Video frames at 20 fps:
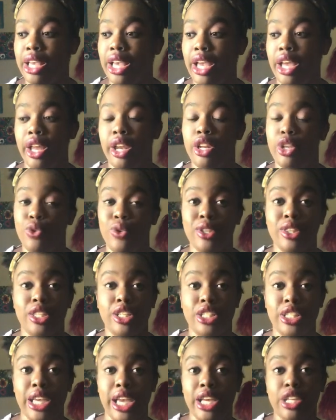and you either
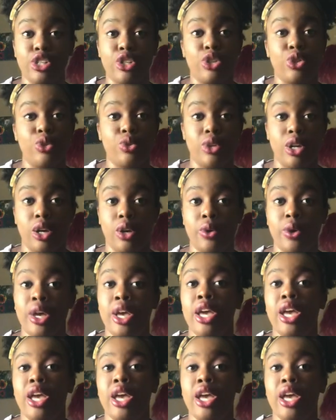change or you don't.